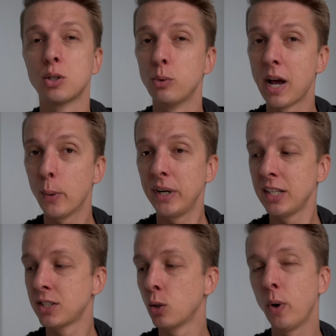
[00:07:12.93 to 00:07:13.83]
So
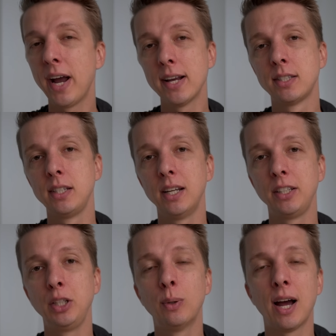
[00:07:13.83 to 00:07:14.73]
nowadays, the way I see
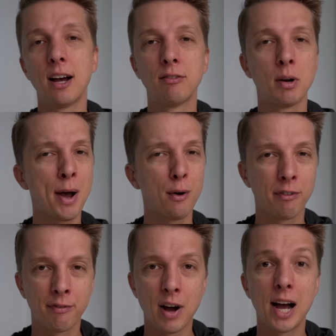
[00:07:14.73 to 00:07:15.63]
it, you have about
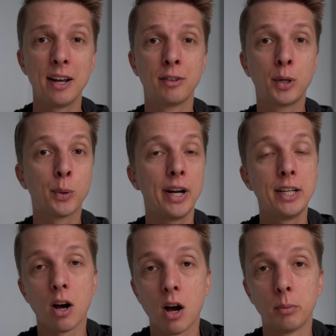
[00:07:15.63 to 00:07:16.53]
5
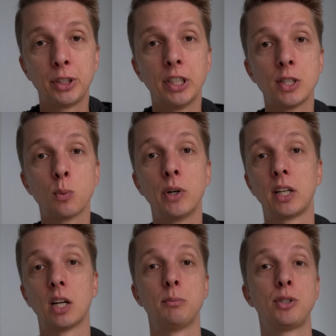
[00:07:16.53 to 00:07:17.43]
great options when it
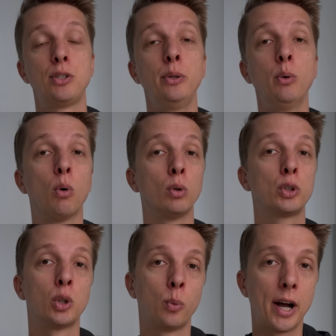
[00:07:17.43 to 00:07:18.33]
comes to
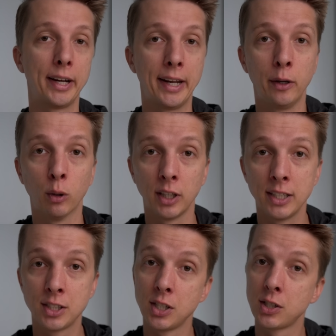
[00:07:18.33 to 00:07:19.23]
ultra wide angle
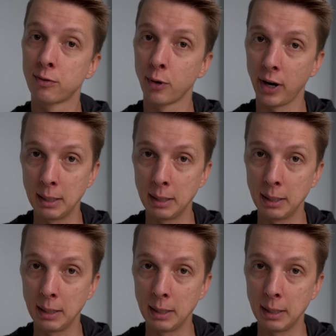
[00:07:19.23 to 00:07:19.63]
lenses for